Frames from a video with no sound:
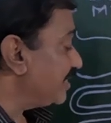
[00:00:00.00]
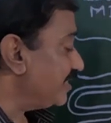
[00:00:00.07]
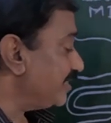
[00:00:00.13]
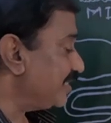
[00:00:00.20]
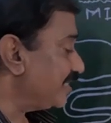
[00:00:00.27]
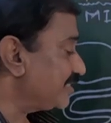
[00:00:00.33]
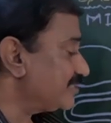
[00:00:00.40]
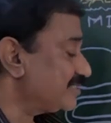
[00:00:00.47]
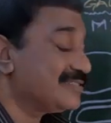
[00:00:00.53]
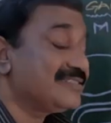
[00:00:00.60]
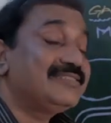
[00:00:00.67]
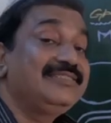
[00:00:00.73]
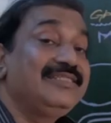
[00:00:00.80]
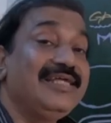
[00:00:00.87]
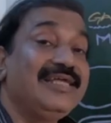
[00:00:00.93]
index,
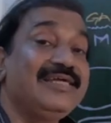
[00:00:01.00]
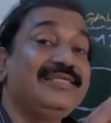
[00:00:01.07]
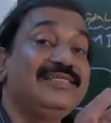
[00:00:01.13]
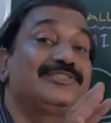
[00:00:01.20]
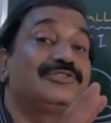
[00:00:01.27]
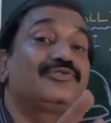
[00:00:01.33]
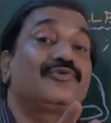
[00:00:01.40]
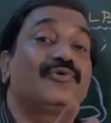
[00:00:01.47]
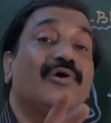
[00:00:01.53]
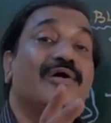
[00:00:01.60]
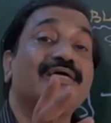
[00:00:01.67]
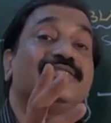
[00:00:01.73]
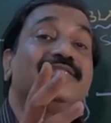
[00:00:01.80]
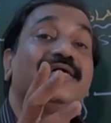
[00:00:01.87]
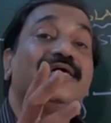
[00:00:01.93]
they
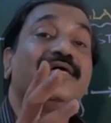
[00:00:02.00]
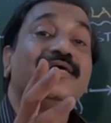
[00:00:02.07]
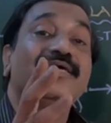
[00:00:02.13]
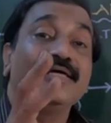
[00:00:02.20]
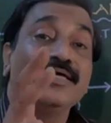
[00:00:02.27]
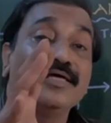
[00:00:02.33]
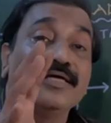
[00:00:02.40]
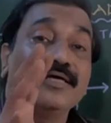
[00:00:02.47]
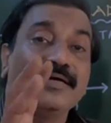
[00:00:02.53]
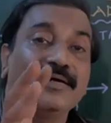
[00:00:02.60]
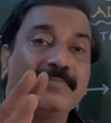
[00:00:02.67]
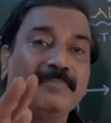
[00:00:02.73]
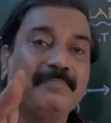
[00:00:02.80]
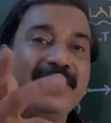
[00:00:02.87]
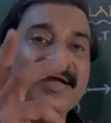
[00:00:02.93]
destroy the
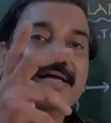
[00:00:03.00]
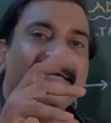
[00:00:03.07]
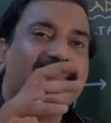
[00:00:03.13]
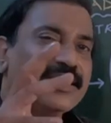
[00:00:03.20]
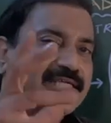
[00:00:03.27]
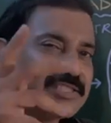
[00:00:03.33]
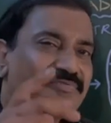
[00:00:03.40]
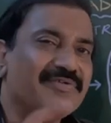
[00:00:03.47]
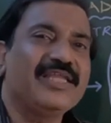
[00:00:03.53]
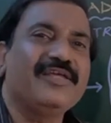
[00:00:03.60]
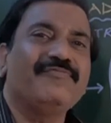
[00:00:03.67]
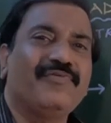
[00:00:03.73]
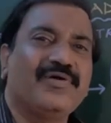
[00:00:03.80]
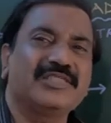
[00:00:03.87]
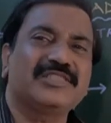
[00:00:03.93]
pancreas very
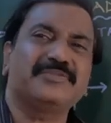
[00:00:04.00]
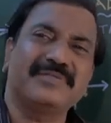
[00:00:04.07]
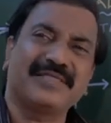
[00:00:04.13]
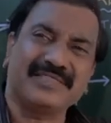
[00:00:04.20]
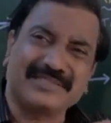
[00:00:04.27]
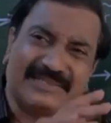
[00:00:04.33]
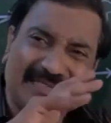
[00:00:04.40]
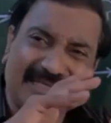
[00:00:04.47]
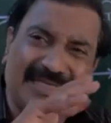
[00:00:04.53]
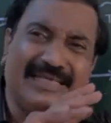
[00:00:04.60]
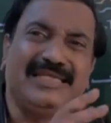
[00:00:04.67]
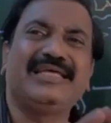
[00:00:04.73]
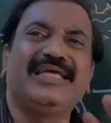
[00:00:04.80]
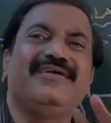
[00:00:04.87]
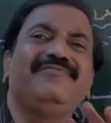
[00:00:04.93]
fast, because
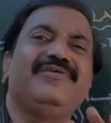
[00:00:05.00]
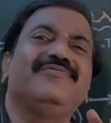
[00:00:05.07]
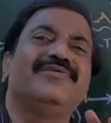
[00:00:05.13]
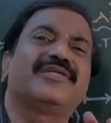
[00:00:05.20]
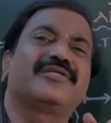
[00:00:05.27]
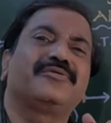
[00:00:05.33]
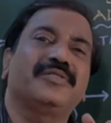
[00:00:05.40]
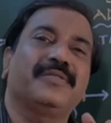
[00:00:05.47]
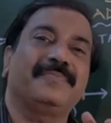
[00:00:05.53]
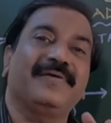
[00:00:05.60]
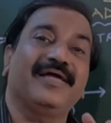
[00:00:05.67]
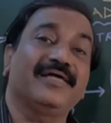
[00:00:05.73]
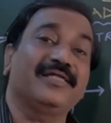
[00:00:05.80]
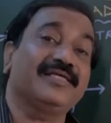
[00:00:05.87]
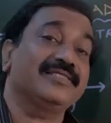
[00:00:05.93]
daily heavy work to the
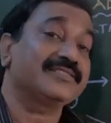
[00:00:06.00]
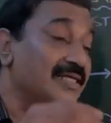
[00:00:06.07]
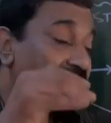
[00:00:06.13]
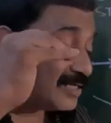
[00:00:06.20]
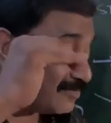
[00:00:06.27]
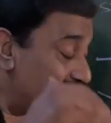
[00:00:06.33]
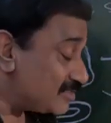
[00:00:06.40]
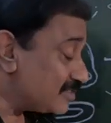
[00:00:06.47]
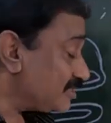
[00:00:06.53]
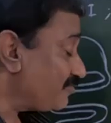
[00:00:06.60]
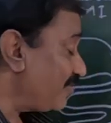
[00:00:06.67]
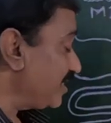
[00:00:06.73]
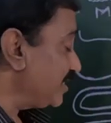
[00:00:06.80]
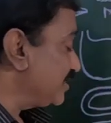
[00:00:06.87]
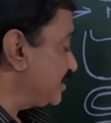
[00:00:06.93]
pancreas.
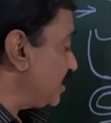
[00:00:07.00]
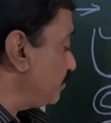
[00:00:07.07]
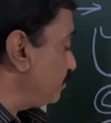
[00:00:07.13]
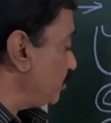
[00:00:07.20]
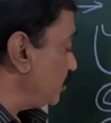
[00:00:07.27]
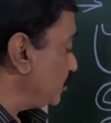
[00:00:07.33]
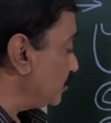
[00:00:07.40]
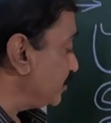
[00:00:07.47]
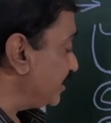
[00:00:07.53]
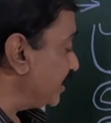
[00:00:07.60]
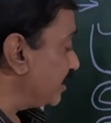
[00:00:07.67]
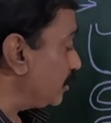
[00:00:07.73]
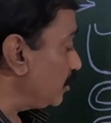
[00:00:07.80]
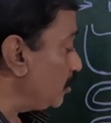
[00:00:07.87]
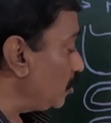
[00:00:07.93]
For example, you
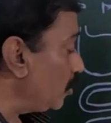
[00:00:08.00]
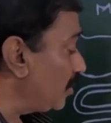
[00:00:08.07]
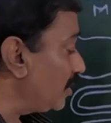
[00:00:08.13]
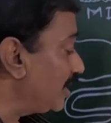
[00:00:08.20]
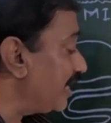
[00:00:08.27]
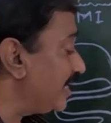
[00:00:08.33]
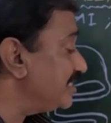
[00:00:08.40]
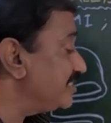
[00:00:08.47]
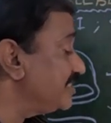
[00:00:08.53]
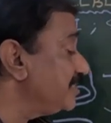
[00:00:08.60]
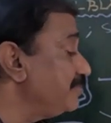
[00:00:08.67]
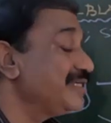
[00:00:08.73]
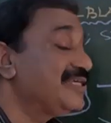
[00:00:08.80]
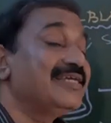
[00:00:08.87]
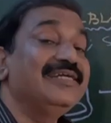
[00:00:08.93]
take low
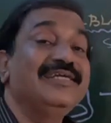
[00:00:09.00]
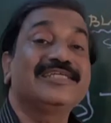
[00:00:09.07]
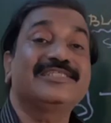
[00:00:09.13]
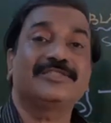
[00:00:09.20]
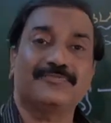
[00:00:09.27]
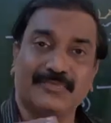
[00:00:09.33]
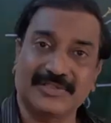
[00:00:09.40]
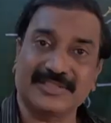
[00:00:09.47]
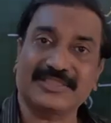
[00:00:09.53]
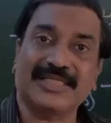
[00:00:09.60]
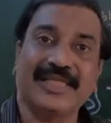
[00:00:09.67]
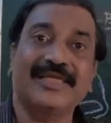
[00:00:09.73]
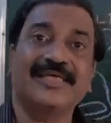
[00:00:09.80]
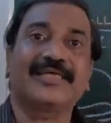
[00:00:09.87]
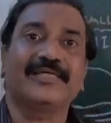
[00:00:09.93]
glycemic index foods
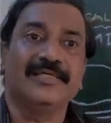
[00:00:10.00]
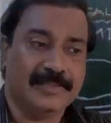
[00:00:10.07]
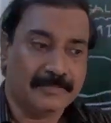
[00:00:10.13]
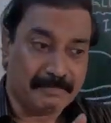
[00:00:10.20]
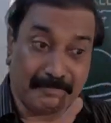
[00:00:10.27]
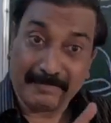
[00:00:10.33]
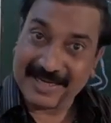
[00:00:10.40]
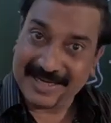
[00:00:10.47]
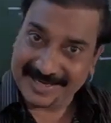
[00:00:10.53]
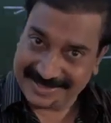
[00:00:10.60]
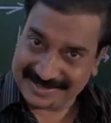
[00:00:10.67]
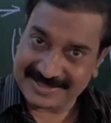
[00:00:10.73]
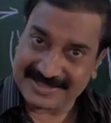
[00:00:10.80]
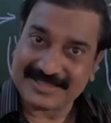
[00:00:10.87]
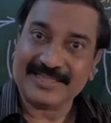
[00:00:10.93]
like
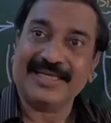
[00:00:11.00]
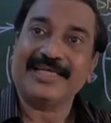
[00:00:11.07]
millets